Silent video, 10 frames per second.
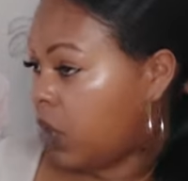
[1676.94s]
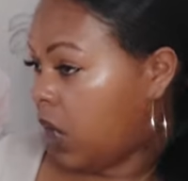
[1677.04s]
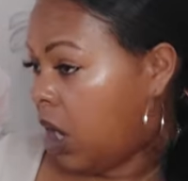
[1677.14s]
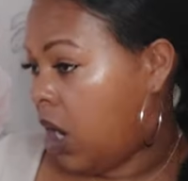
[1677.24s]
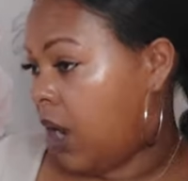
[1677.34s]

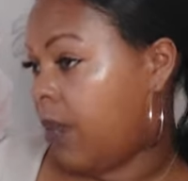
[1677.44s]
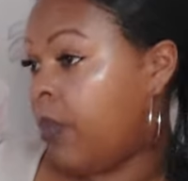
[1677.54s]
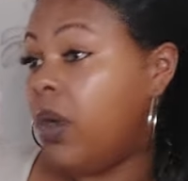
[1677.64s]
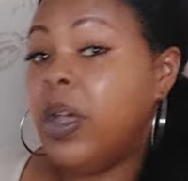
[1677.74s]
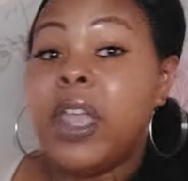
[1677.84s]

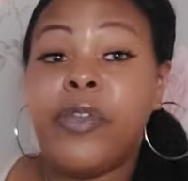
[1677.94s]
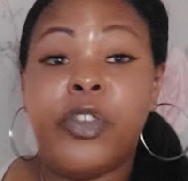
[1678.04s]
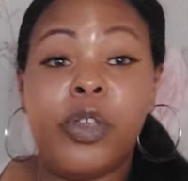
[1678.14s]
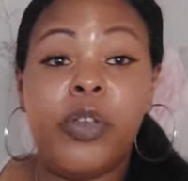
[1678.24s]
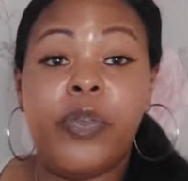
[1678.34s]
If
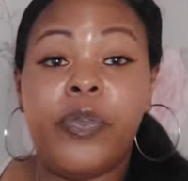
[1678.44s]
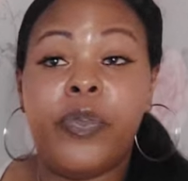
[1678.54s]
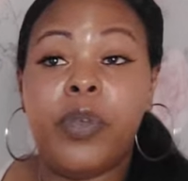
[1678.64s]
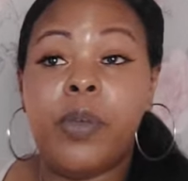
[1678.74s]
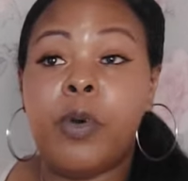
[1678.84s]
you've
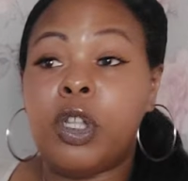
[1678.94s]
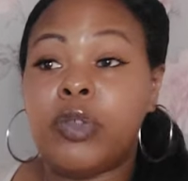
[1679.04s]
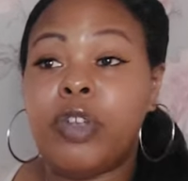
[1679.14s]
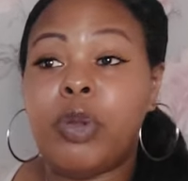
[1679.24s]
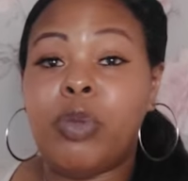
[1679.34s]
booked
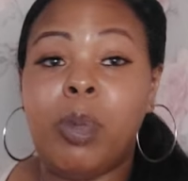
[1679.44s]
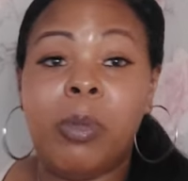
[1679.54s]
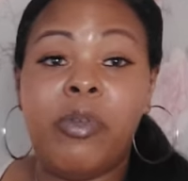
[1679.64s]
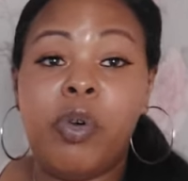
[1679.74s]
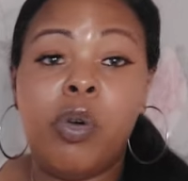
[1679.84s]
a reading with me
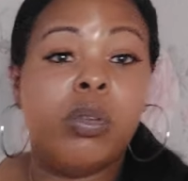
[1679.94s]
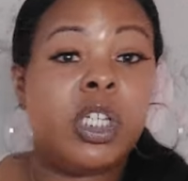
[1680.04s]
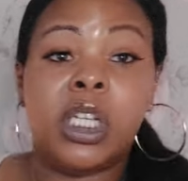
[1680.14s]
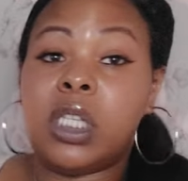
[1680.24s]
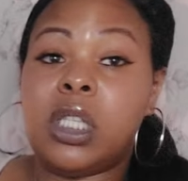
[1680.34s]
before,
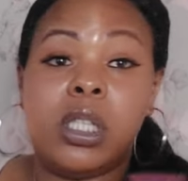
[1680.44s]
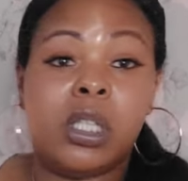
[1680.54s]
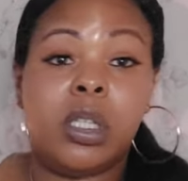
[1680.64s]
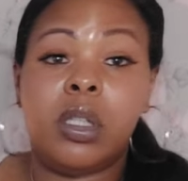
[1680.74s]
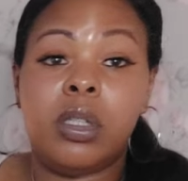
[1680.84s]

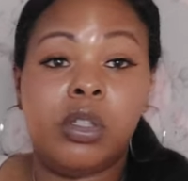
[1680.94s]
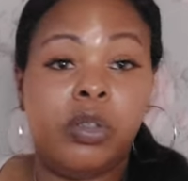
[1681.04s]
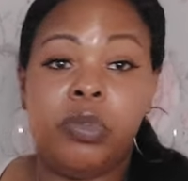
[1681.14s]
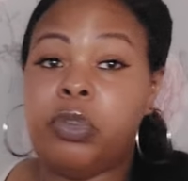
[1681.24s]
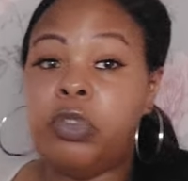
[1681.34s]
just
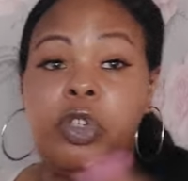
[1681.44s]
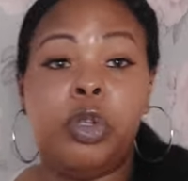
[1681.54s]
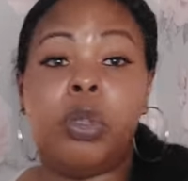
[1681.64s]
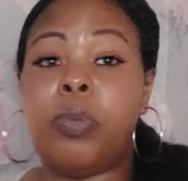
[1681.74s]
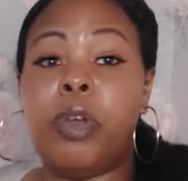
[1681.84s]

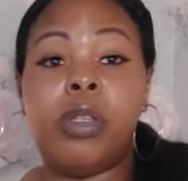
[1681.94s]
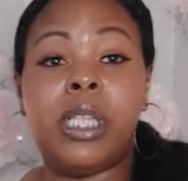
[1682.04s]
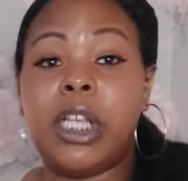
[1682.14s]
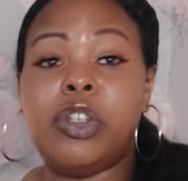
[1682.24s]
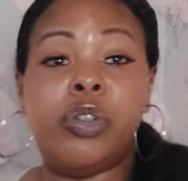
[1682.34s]
do the process.